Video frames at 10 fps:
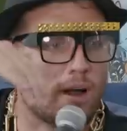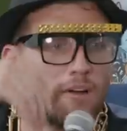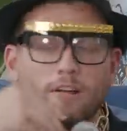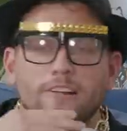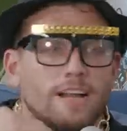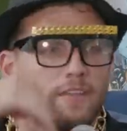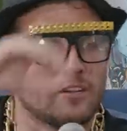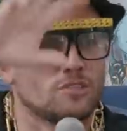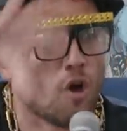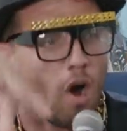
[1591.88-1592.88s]
crowding around. Now
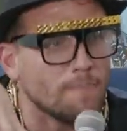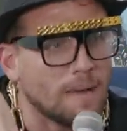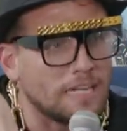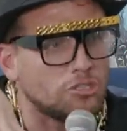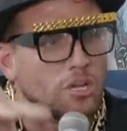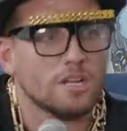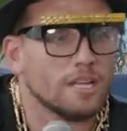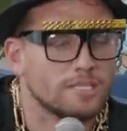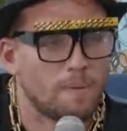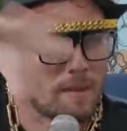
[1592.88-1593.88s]
there's garbage.
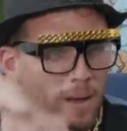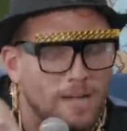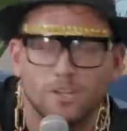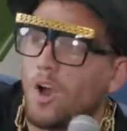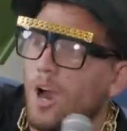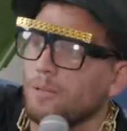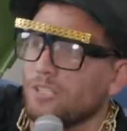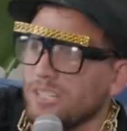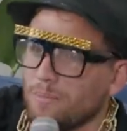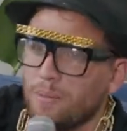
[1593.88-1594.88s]
There's big pile of
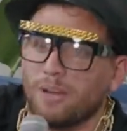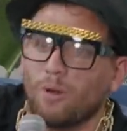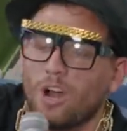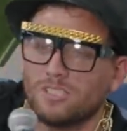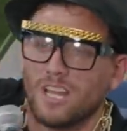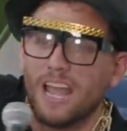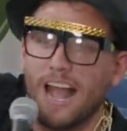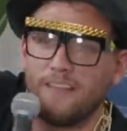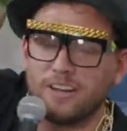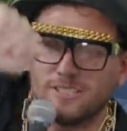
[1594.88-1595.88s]
garbage. There's a pig roast
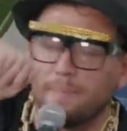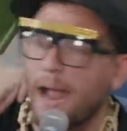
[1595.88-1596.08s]
and there's a